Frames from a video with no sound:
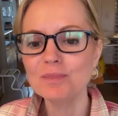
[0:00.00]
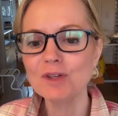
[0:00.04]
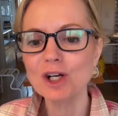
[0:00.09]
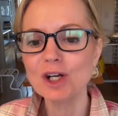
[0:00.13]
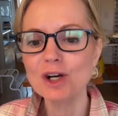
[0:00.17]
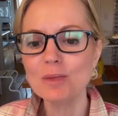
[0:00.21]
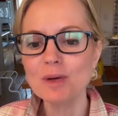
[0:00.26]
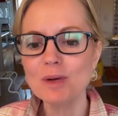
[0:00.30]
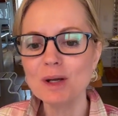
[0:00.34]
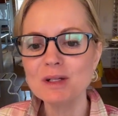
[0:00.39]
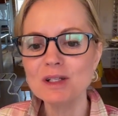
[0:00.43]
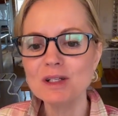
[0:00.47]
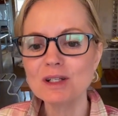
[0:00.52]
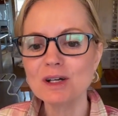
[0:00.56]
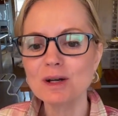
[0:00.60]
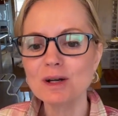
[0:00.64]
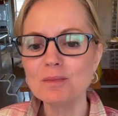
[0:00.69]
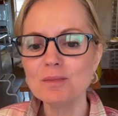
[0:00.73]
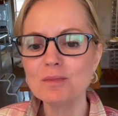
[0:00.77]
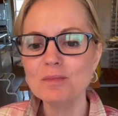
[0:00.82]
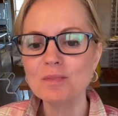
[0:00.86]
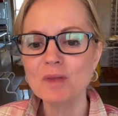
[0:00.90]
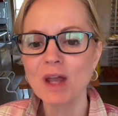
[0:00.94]
you know, maybe
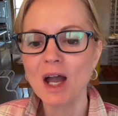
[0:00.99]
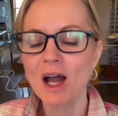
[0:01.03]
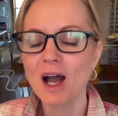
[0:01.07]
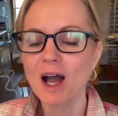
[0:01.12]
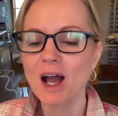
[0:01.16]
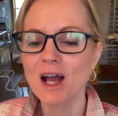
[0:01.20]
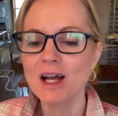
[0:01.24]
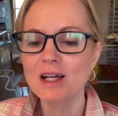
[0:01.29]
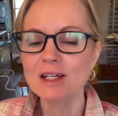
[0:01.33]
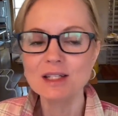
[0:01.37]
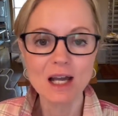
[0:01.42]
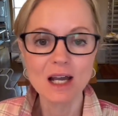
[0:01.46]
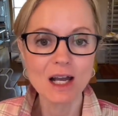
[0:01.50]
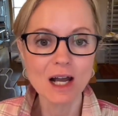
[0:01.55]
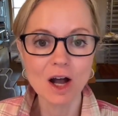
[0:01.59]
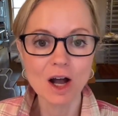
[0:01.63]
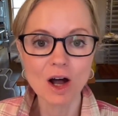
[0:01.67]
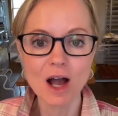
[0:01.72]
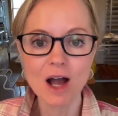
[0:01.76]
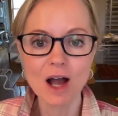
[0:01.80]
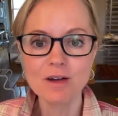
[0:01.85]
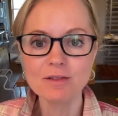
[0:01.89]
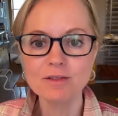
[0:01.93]
some day
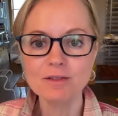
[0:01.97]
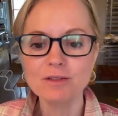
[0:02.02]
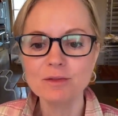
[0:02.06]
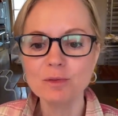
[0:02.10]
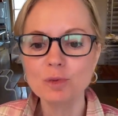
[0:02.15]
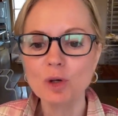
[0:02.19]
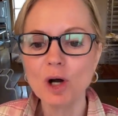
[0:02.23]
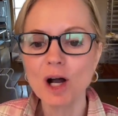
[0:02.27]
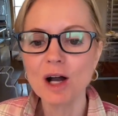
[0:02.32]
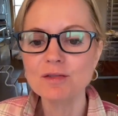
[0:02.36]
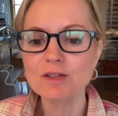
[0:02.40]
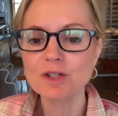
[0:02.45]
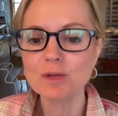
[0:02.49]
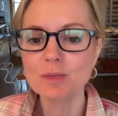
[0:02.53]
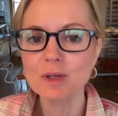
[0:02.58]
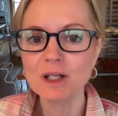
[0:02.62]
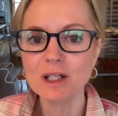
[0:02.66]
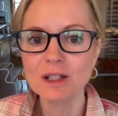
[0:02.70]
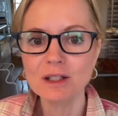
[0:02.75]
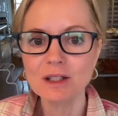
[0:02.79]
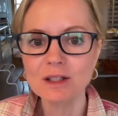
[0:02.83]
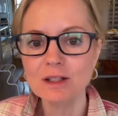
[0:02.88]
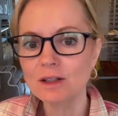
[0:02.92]
we'll have some
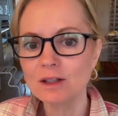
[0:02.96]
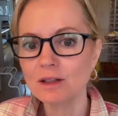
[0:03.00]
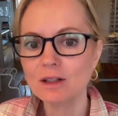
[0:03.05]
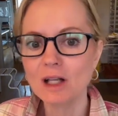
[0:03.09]
in